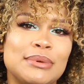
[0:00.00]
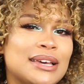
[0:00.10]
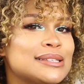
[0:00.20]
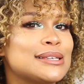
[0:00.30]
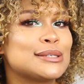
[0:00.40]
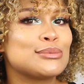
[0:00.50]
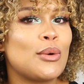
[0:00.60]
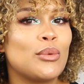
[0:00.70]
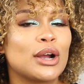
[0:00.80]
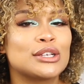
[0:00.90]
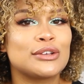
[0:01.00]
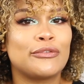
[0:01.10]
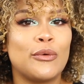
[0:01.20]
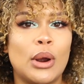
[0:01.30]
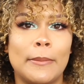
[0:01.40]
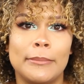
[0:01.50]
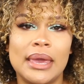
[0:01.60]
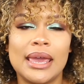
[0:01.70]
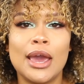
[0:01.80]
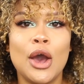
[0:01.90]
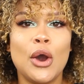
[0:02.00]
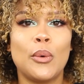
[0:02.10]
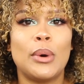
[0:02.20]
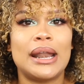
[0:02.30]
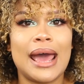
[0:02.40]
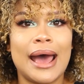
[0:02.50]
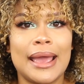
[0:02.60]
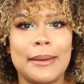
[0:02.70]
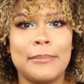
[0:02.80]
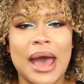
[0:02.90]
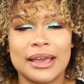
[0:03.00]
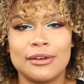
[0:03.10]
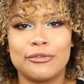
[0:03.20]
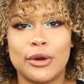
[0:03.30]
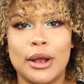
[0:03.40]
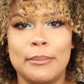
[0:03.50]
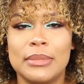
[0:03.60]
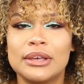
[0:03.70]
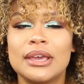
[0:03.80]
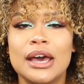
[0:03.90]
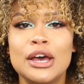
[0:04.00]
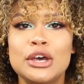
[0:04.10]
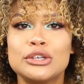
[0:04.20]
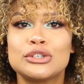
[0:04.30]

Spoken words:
because this is what works for me when I am packing for Amelia.